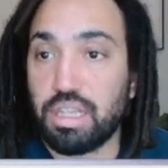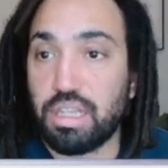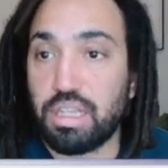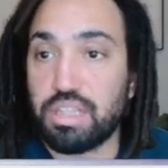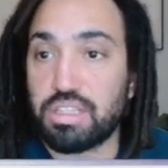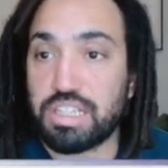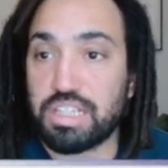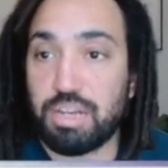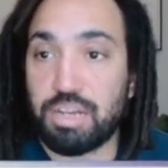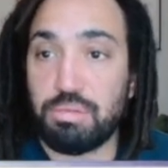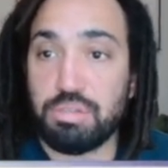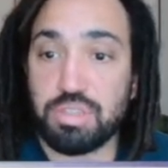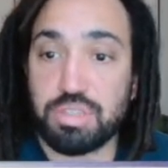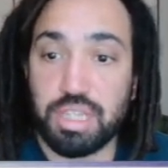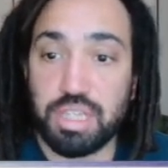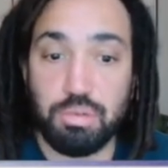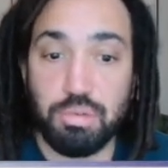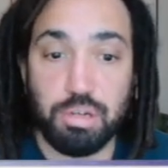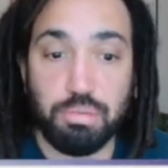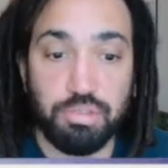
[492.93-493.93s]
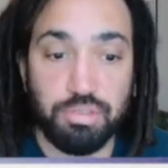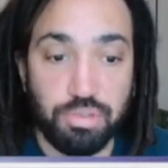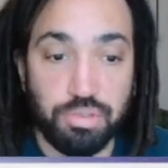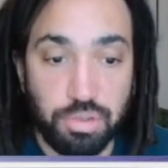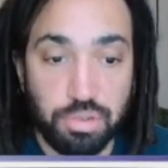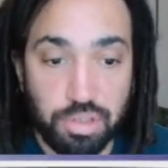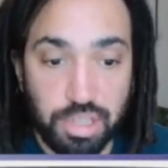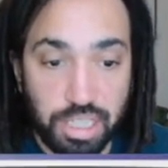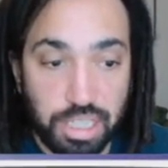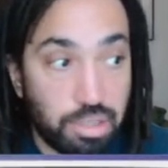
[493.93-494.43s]
So how much they were
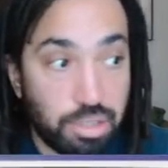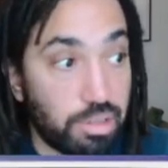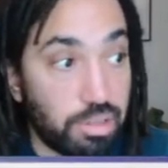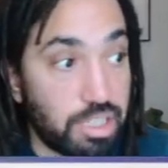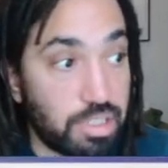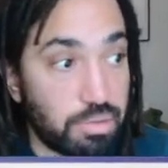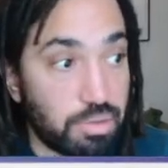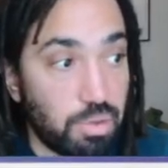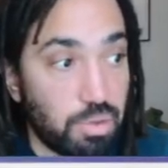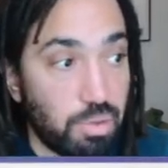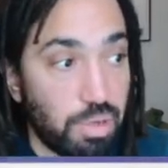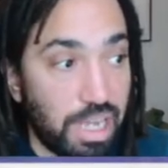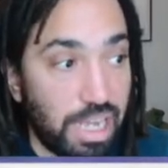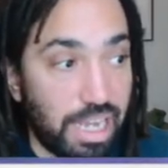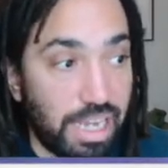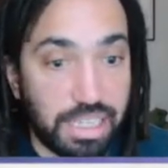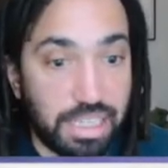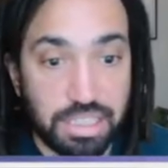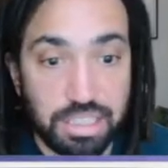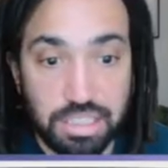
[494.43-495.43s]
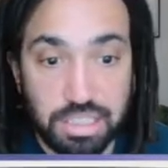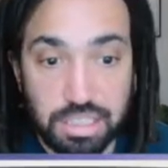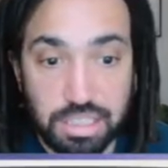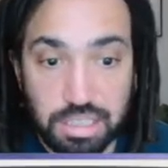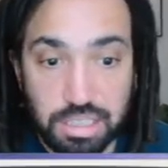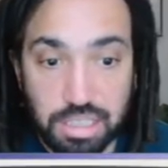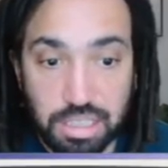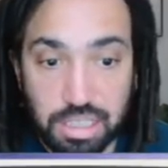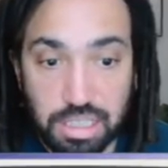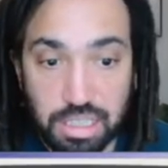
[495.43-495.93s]
before the increase we'll call x
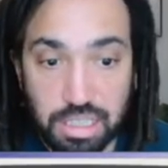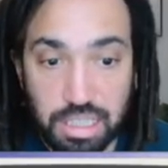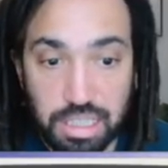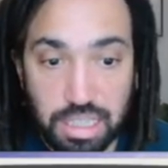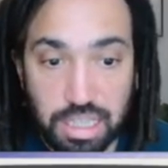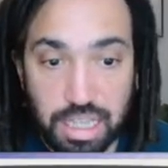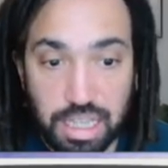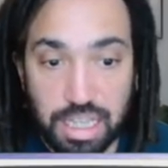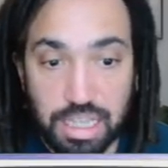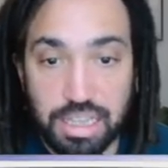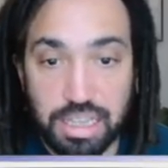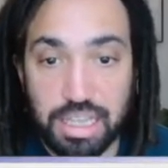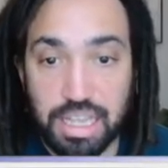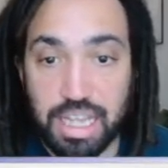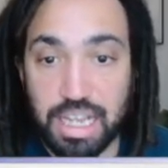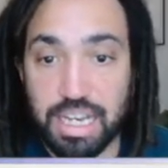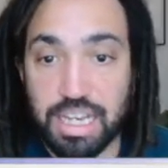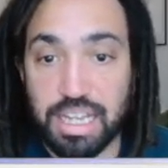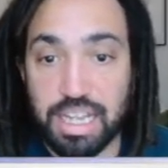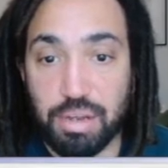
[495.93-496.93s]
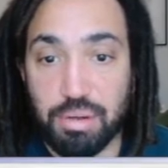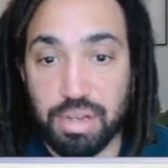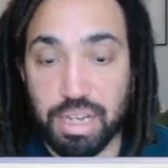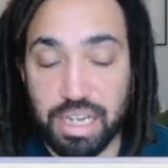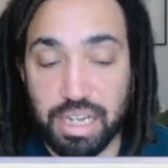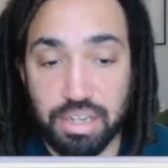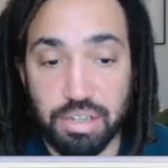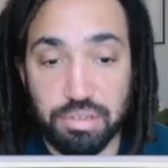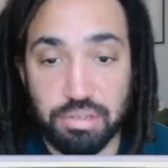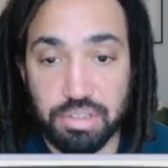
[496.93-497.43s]
and then they were
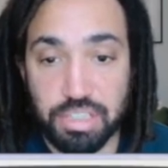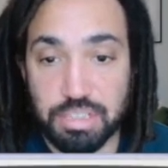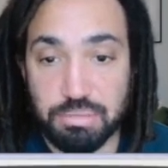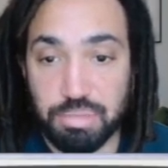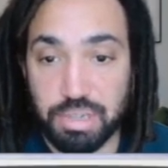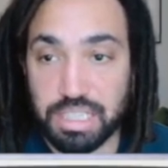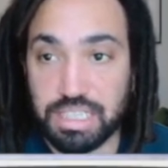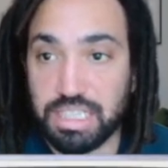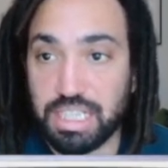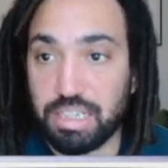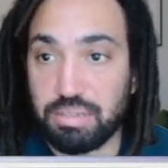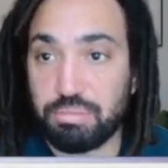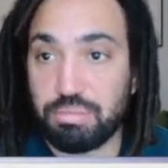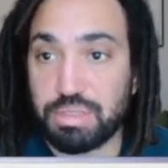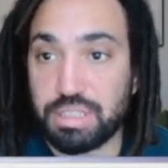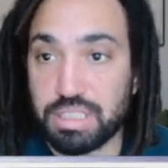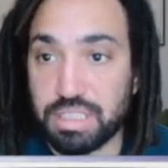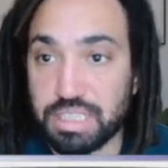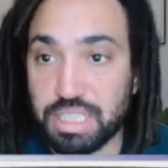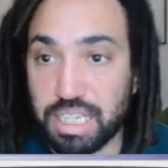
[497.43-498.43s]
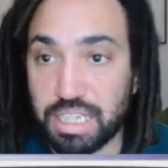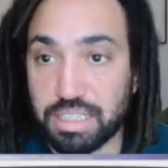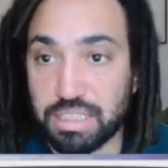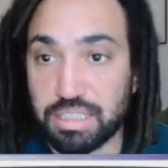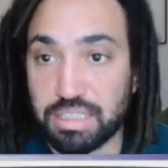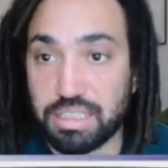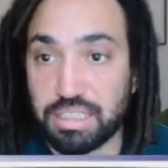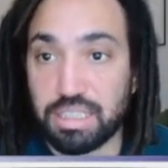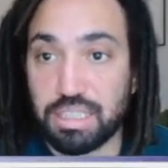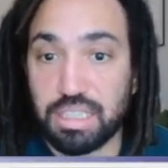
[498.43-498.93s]
increased by 10%.
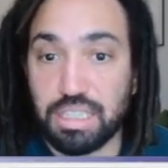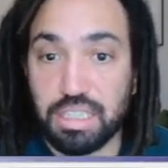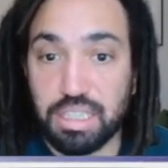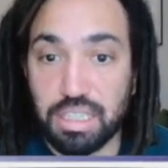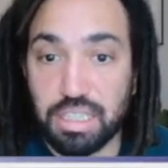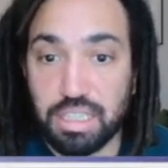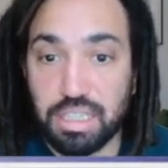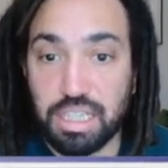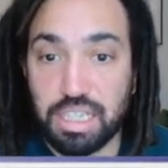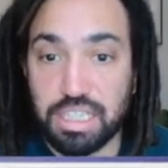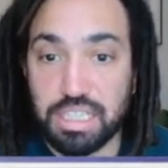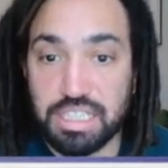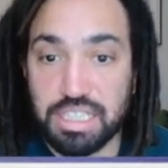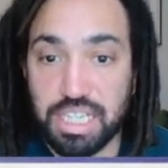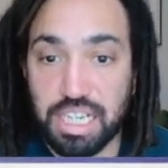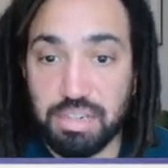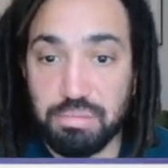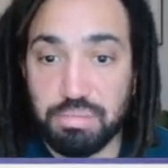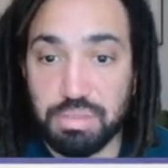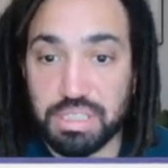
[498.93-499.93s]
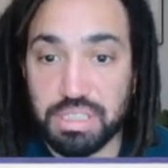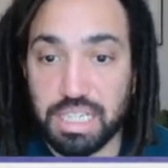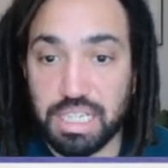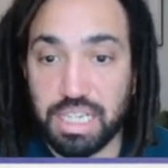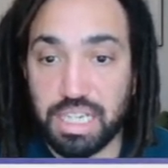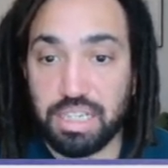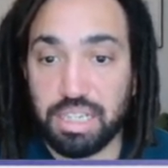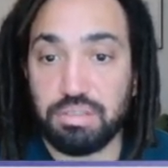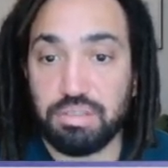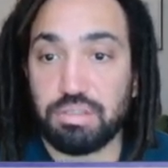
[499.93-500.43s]
And a 10%
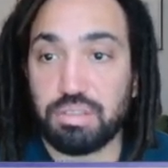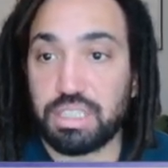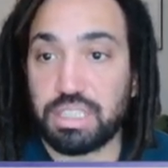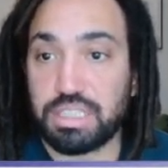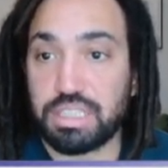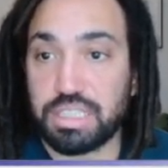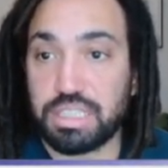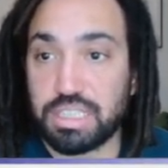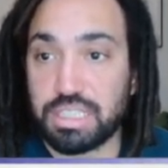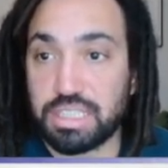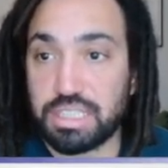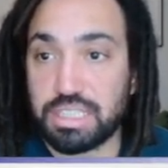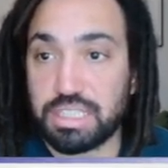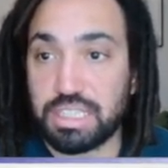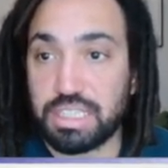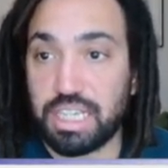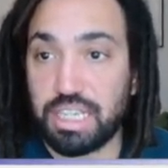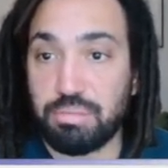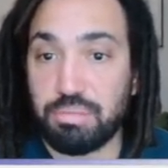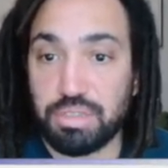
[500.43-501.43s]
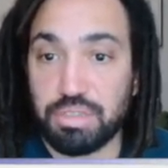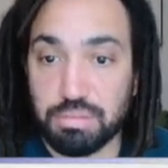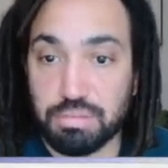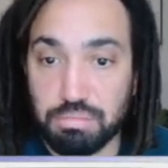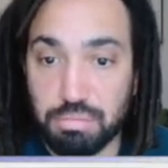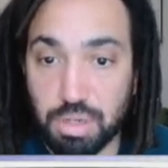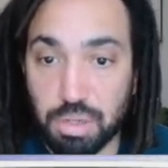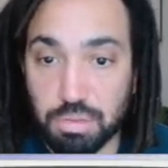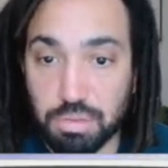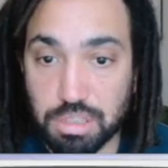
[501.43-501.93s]
increase is the same as
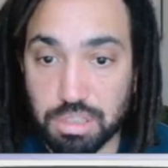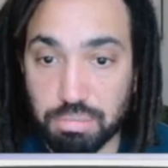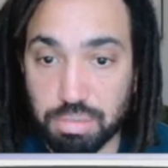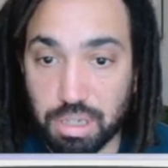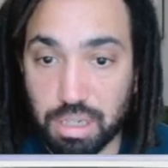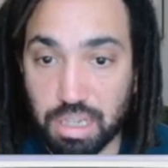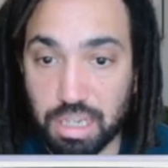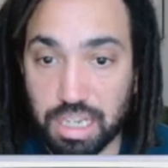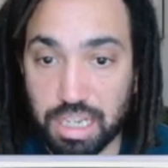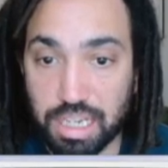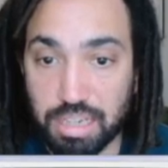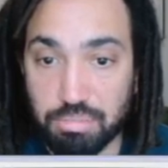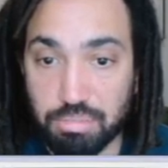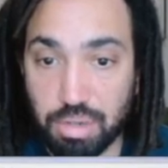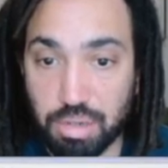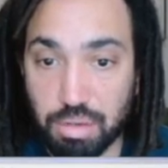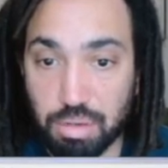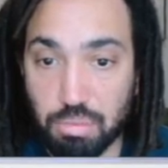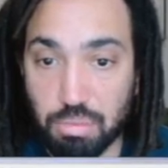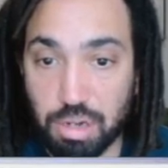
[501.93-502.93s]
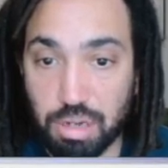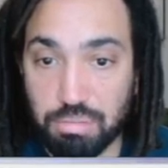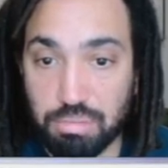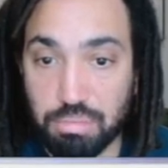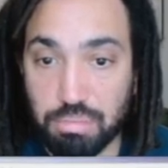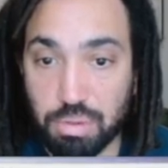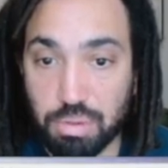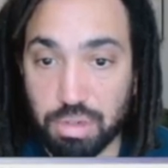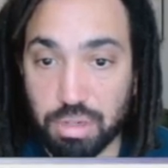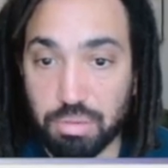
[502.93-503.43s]
multiplying by
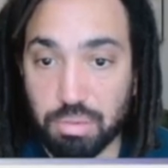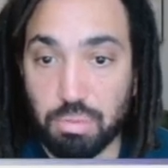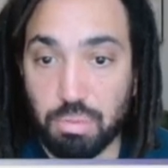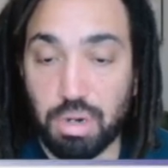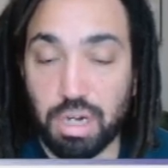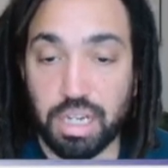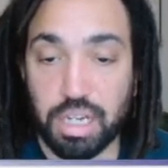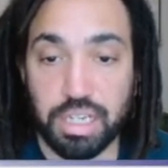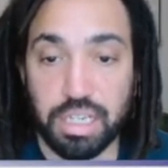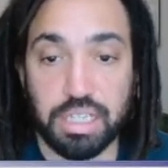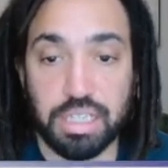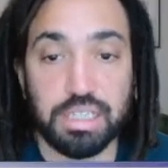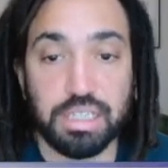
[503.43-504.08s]
1.1.